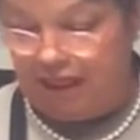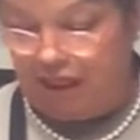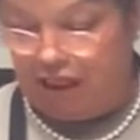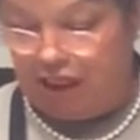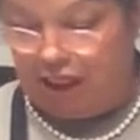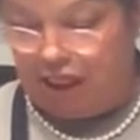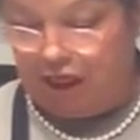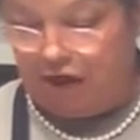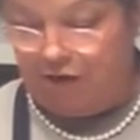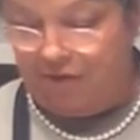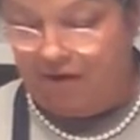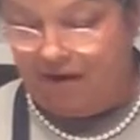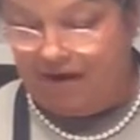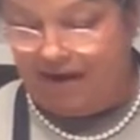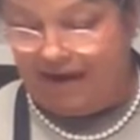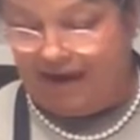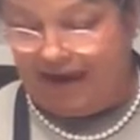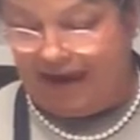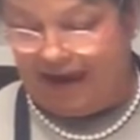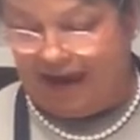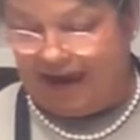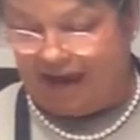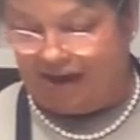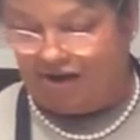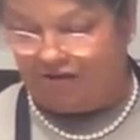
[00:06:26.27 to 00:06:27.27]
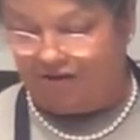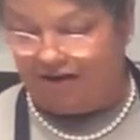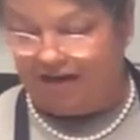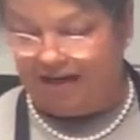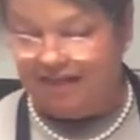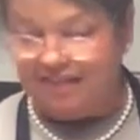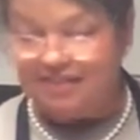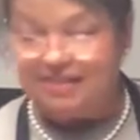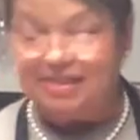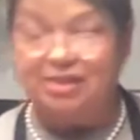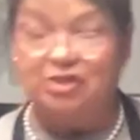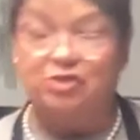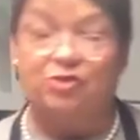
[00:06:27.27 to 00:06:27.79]
Low in
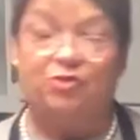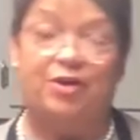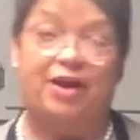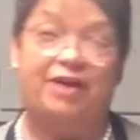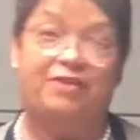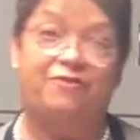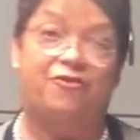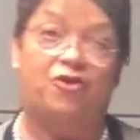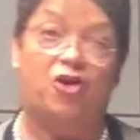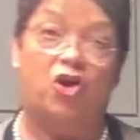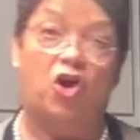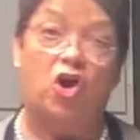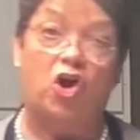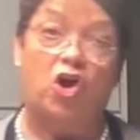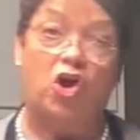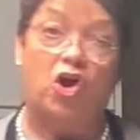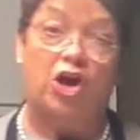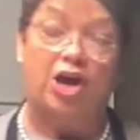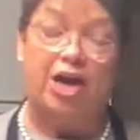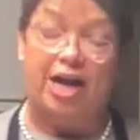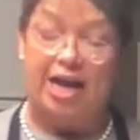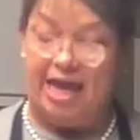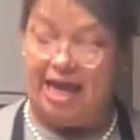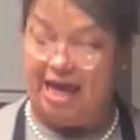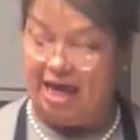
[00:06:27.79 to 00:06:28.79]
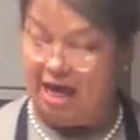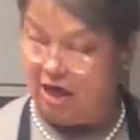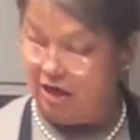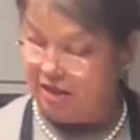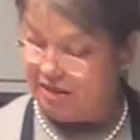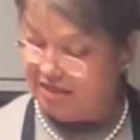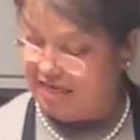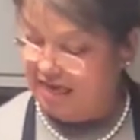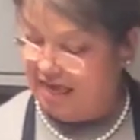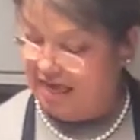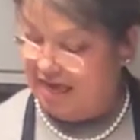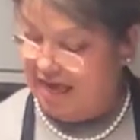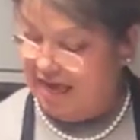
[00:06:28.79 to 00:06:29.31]
calories. It's great for heart health
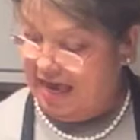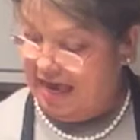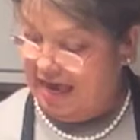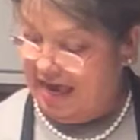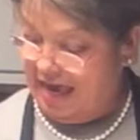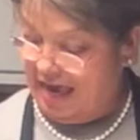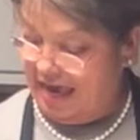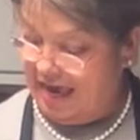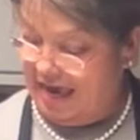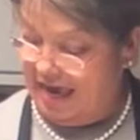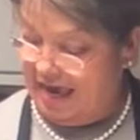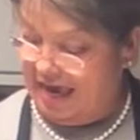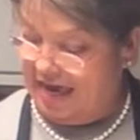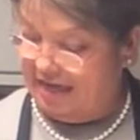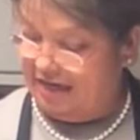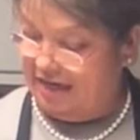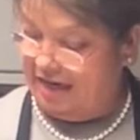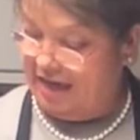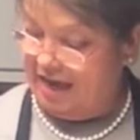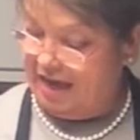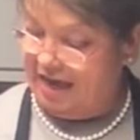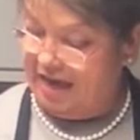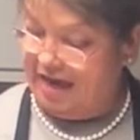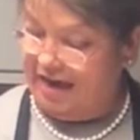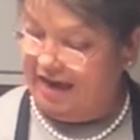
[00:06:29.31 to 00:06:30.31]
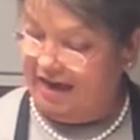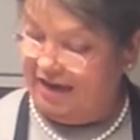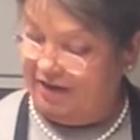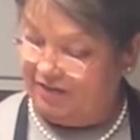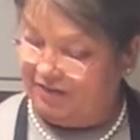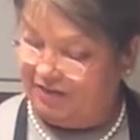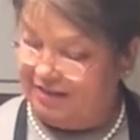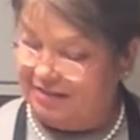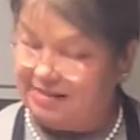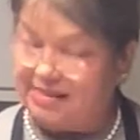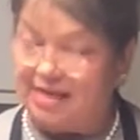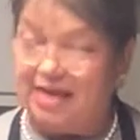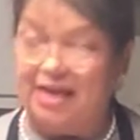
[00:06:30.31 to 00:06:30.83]
and
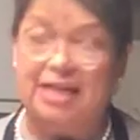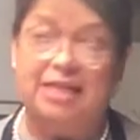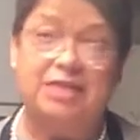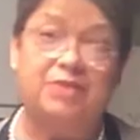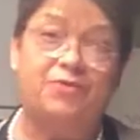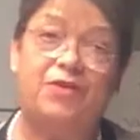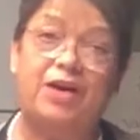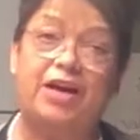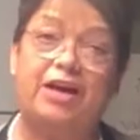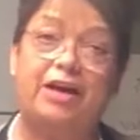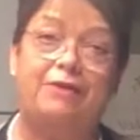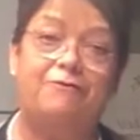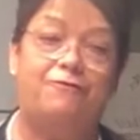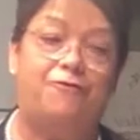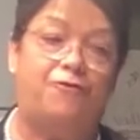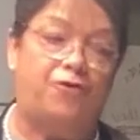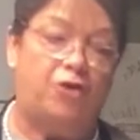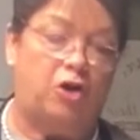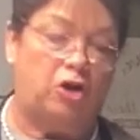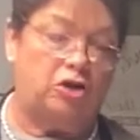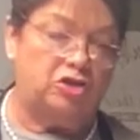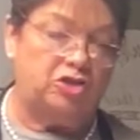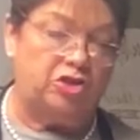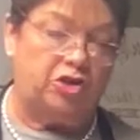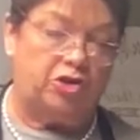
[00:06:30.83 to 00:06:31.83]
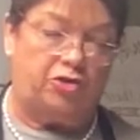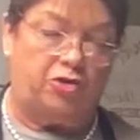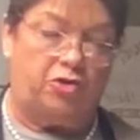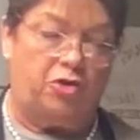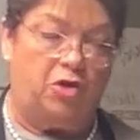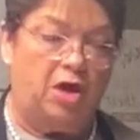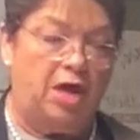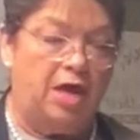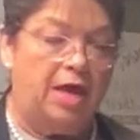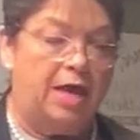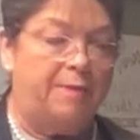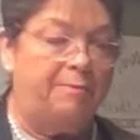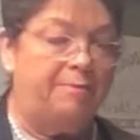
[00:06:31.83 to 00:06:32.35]
healthy skin. It's very versatile.